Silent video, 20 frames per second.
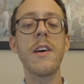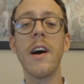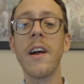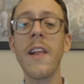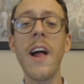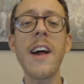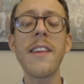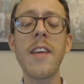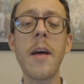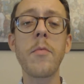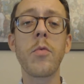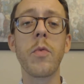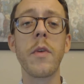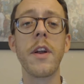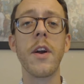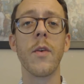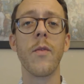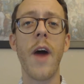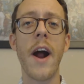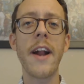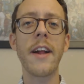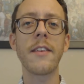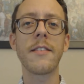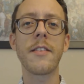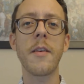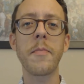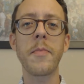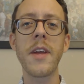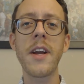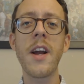a lot of times when you're writing
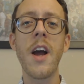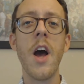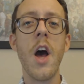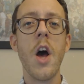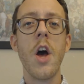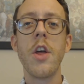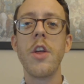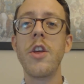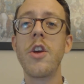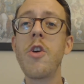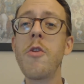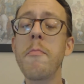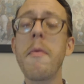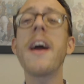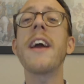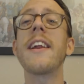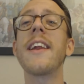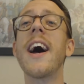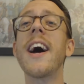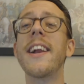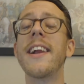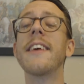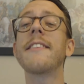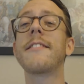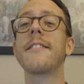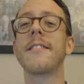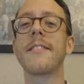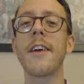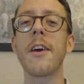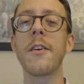something, you might not
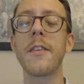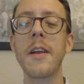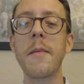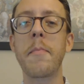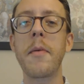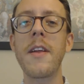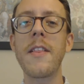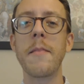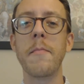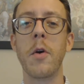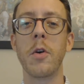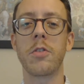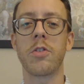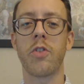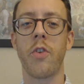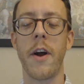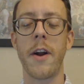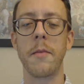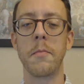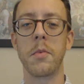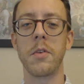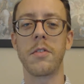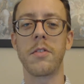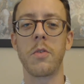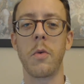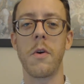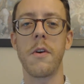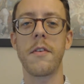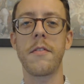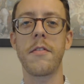necessarily be the most credible
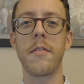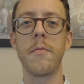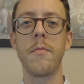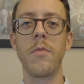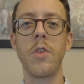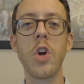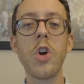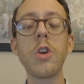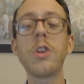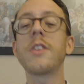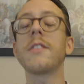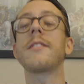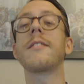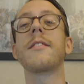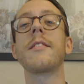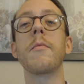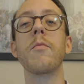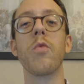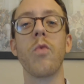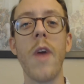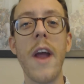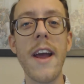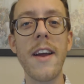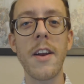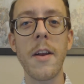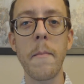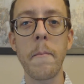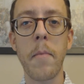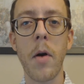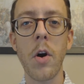source. You're just some
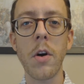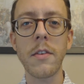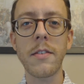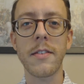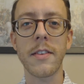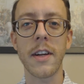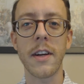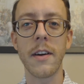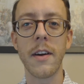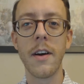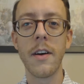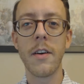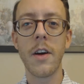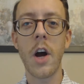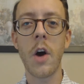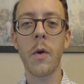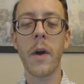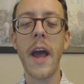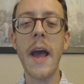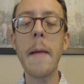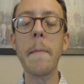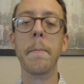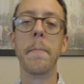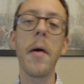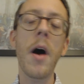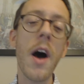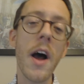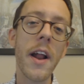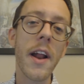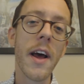random person. Okay,
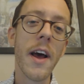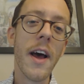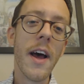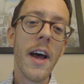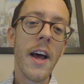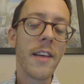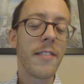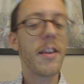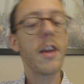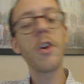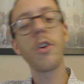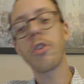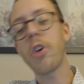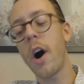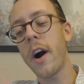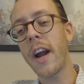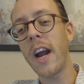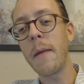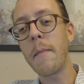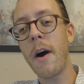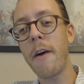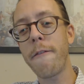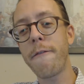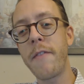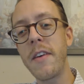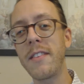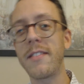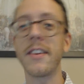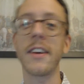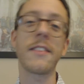but say you're talking about
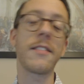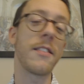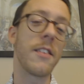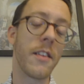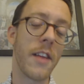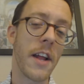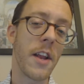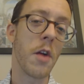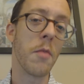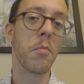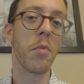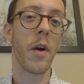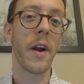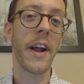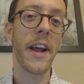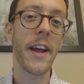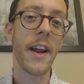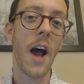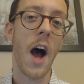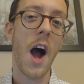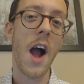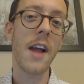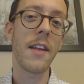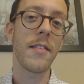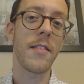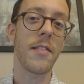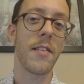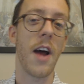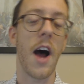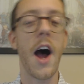physics, then you bring in
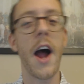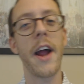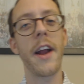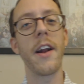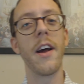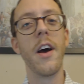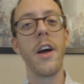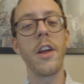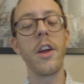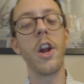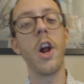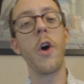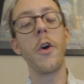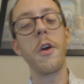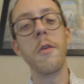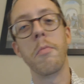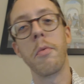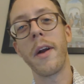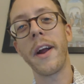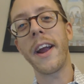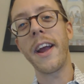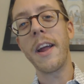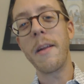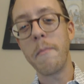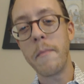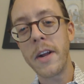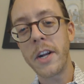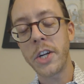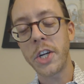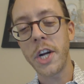Einstein. You bring
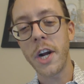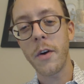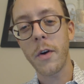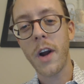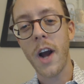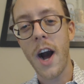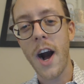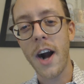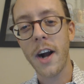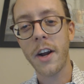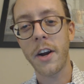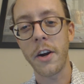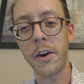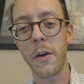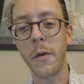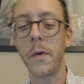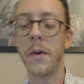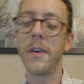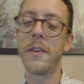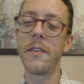in Michio Kaku.